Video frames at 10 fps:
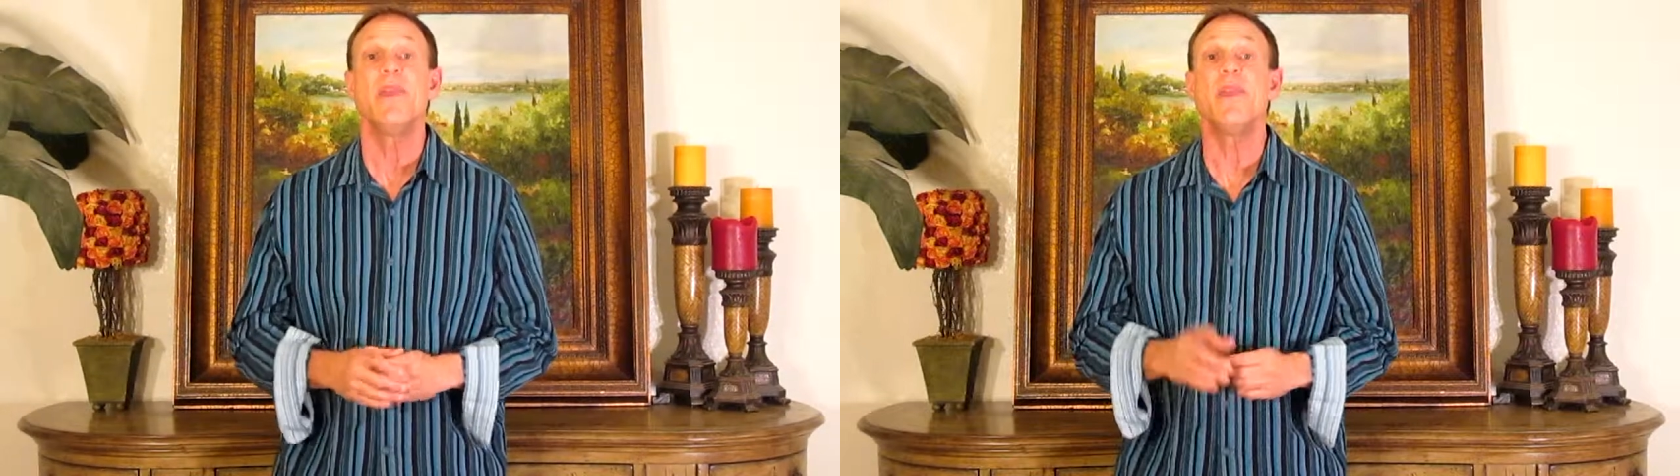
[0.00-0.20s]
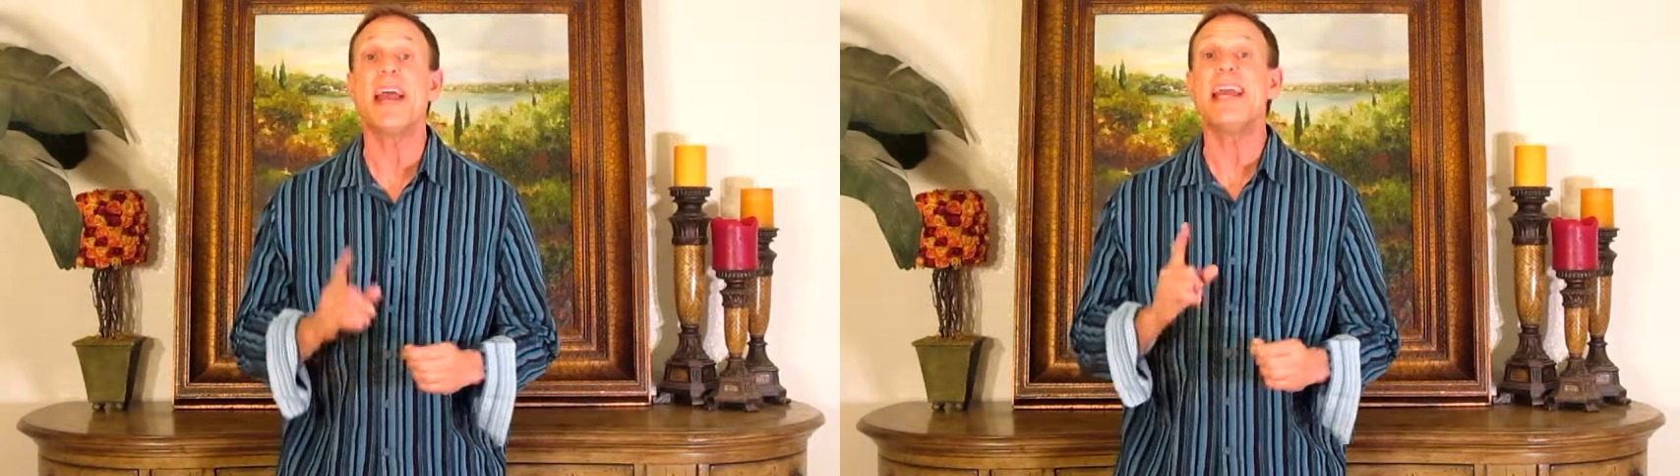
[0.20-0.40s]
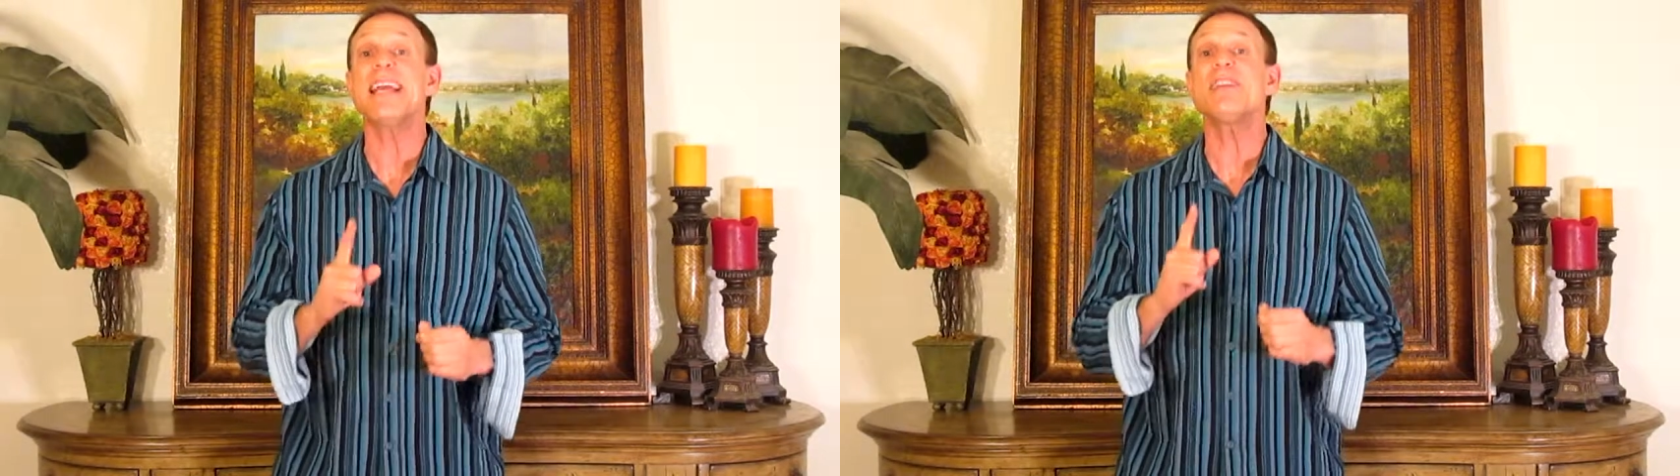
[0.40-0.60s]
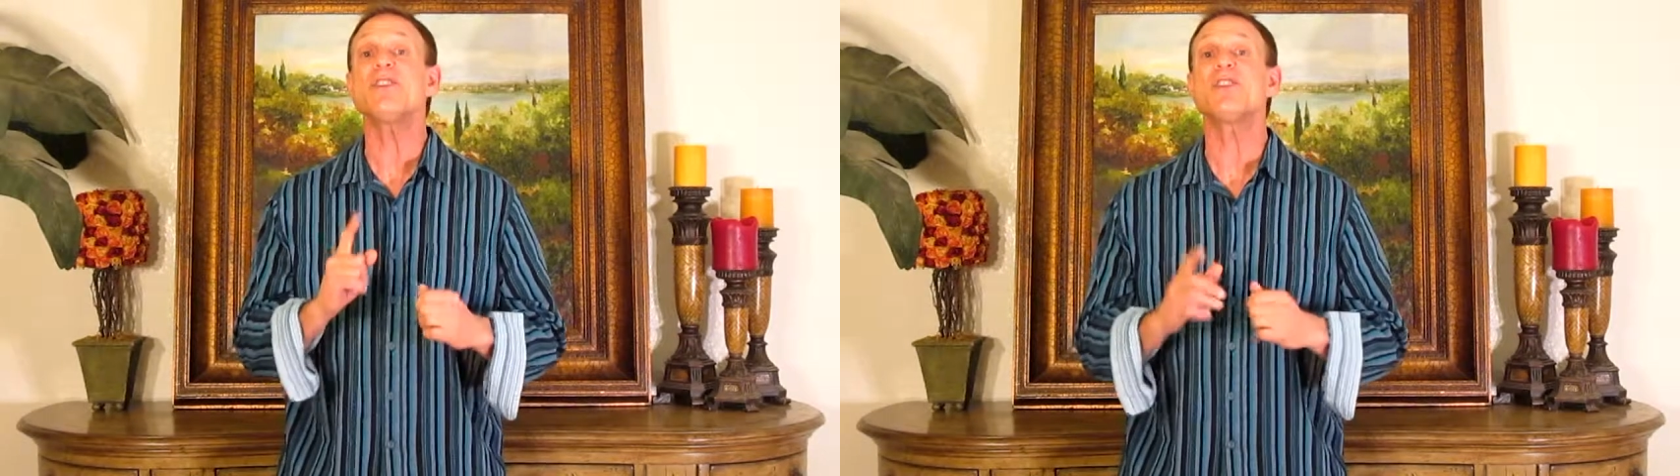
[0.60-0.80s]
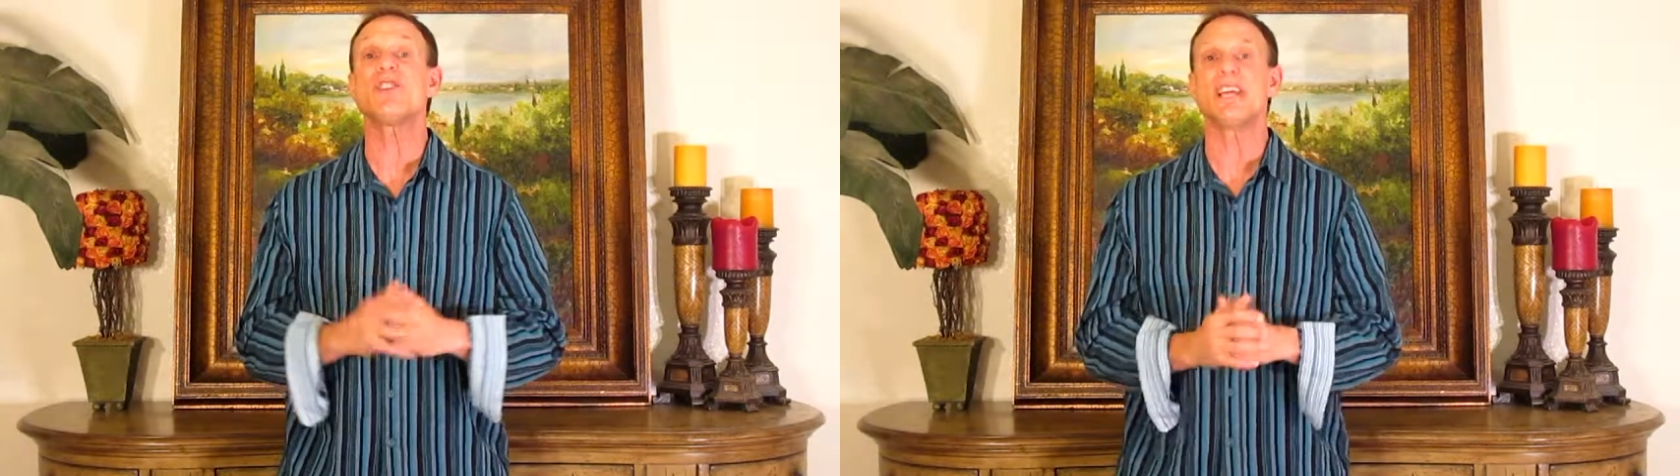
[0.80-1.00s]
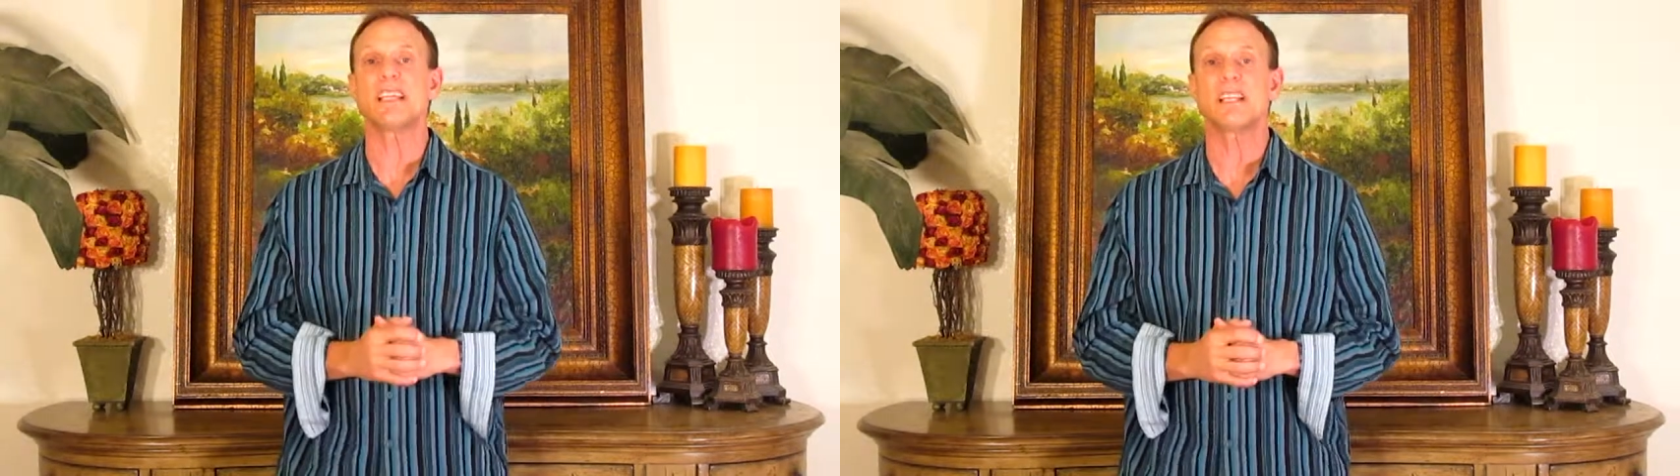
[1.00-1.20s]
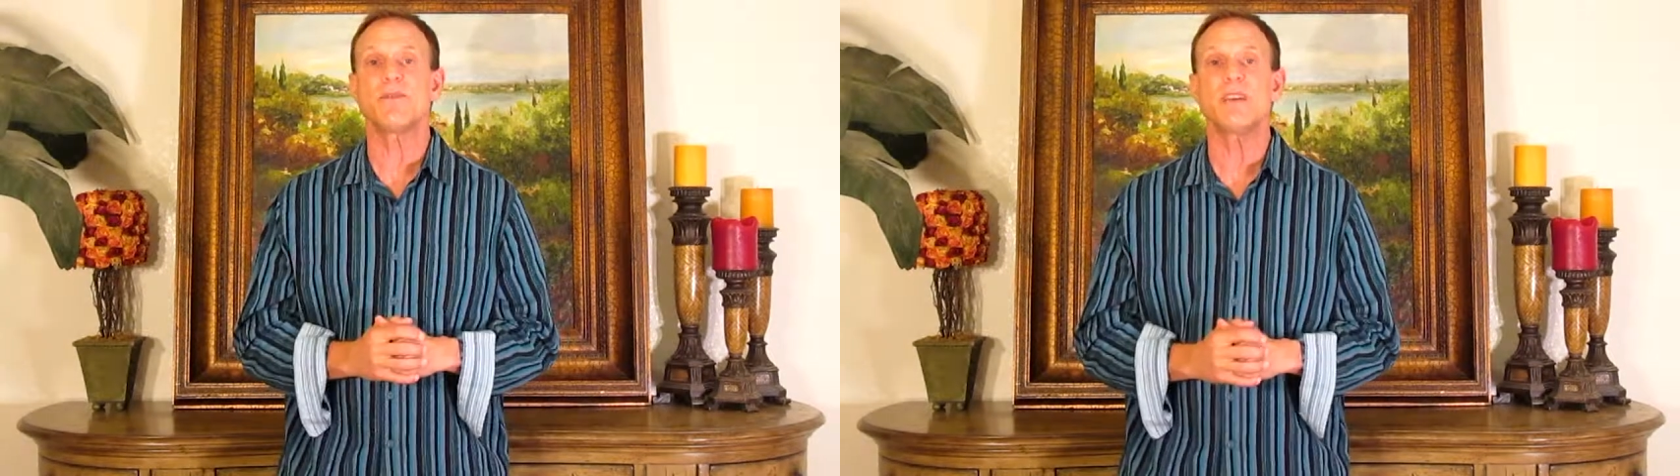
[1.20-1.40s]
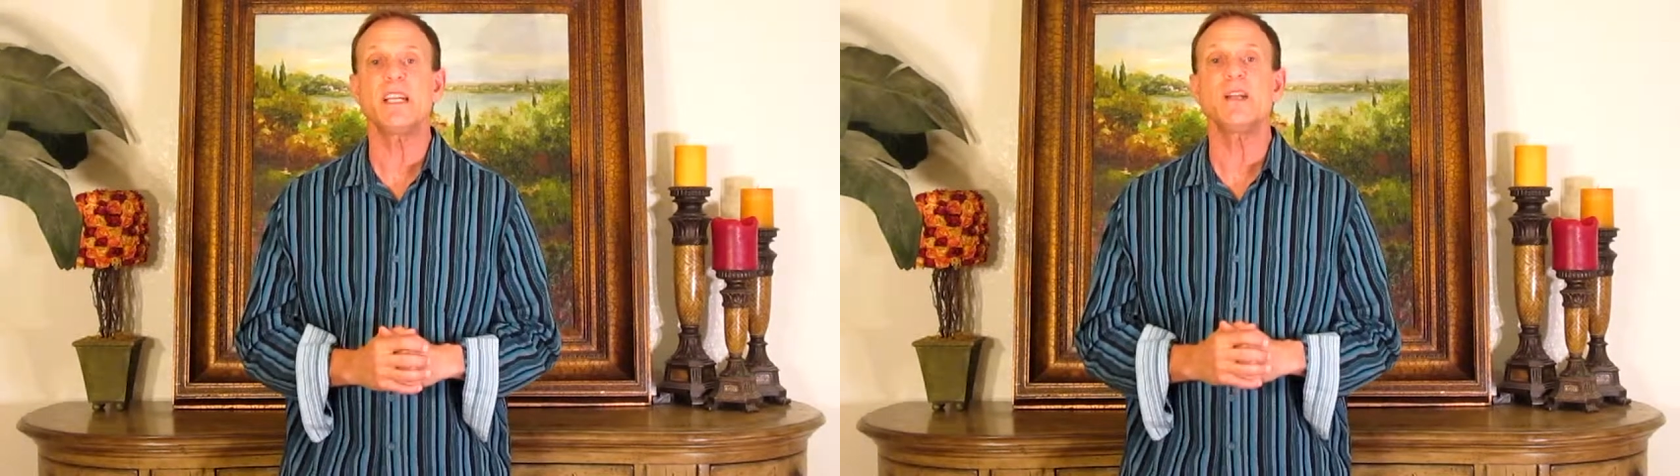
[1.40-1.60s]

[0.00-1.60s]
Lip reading: They instinctively